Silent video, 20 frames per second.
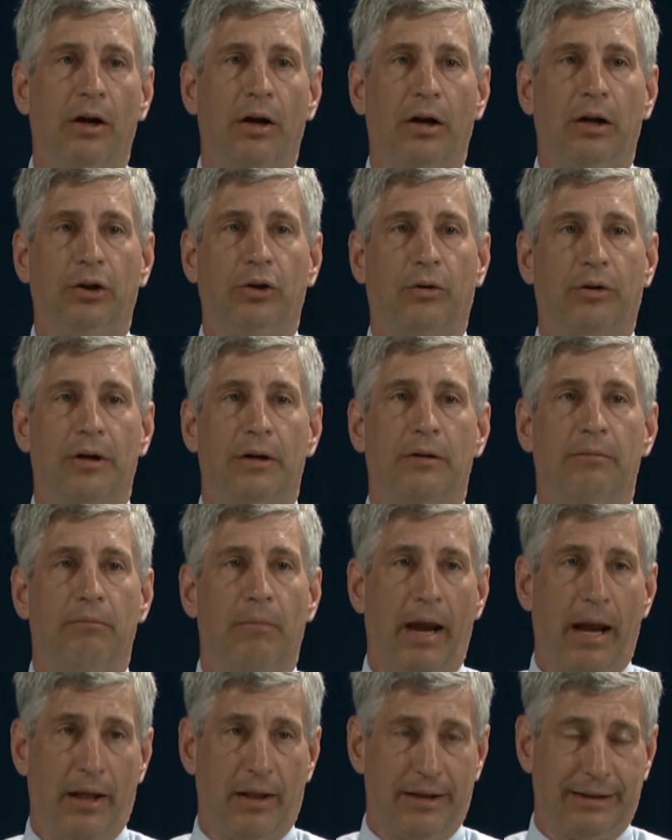You can
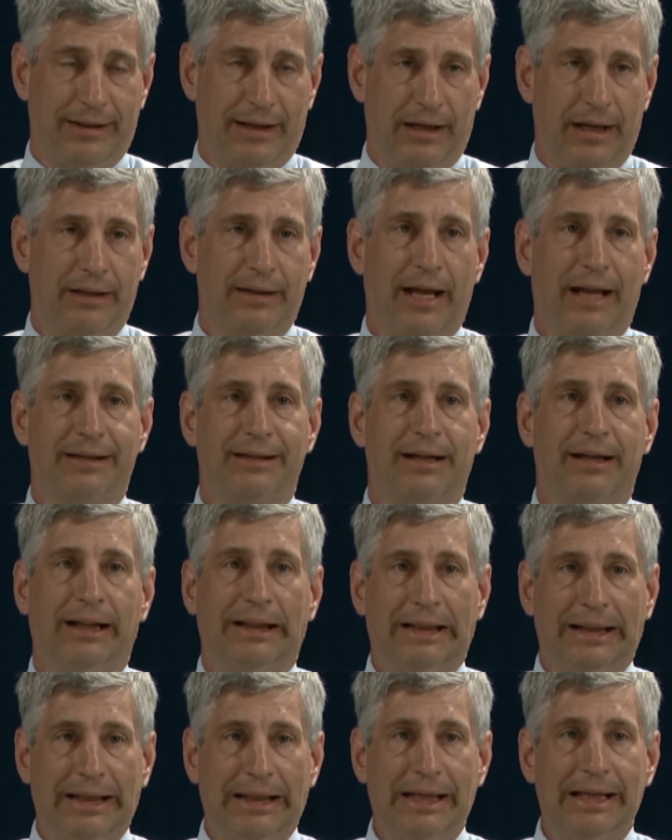mail us again, that's
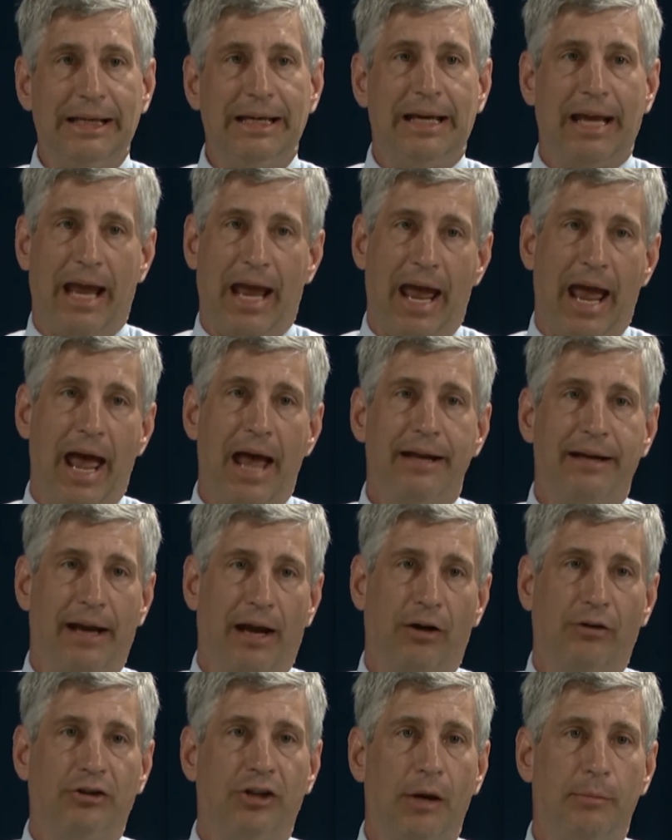league at
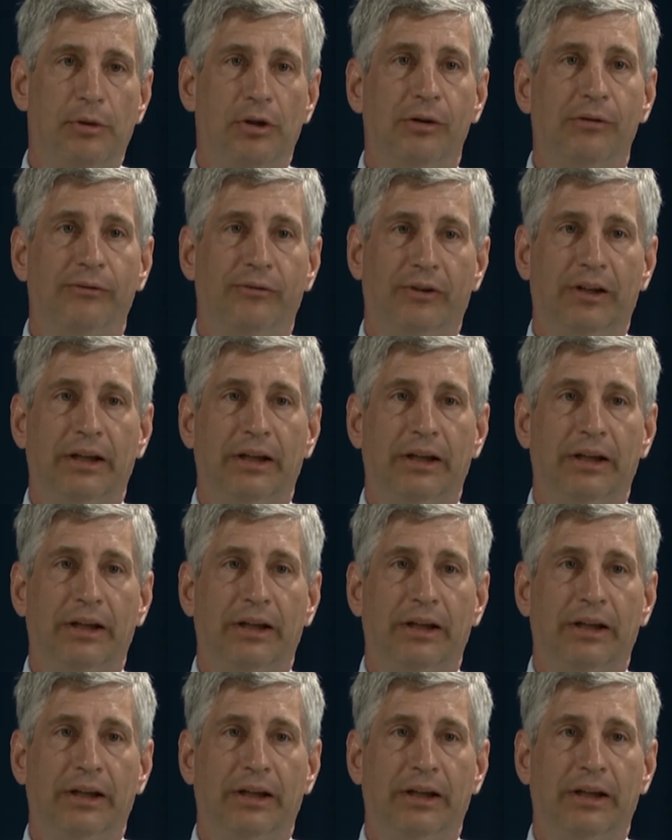lwvdayton.org,